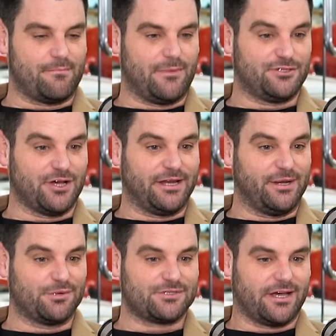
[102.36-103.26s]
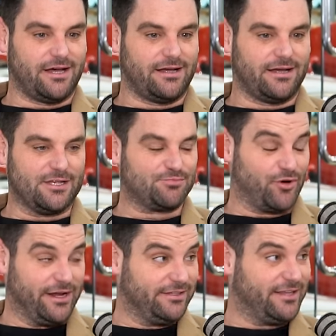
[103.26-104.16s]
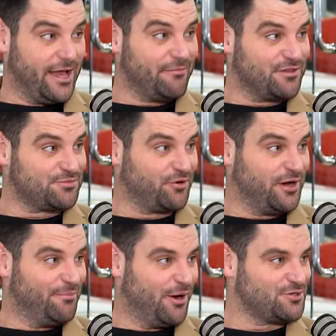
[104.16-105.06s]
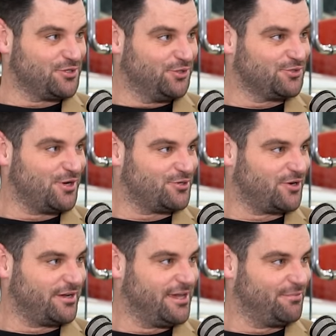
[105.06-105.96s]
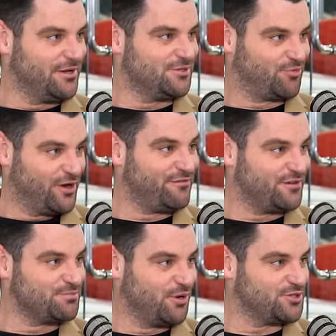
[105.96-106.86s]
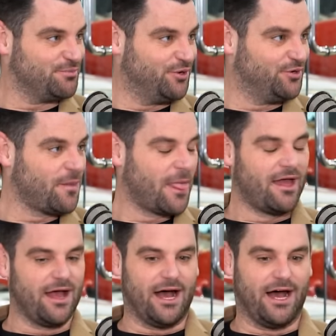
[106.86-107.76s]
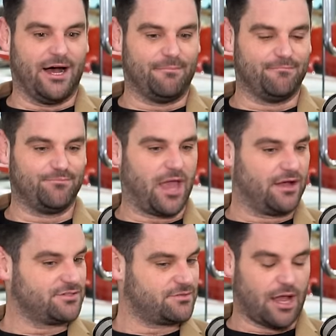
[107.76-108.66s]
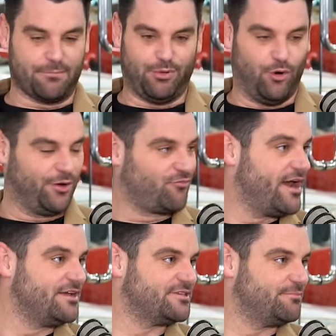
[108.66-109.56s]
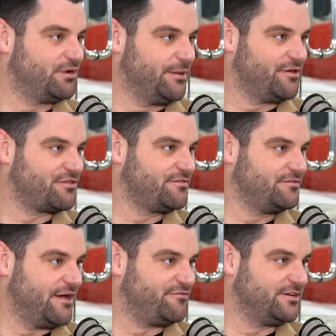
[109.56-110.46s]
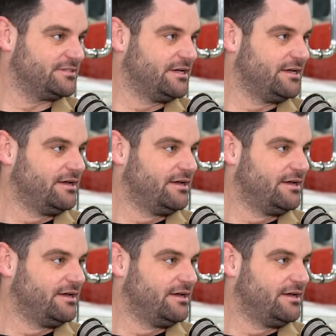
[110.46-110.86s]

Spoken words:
My journey was it's pretty in-depth, it's pretty emotional, so I'll try and keep it as brief as possible. Born and raised in Plymouth, Devon.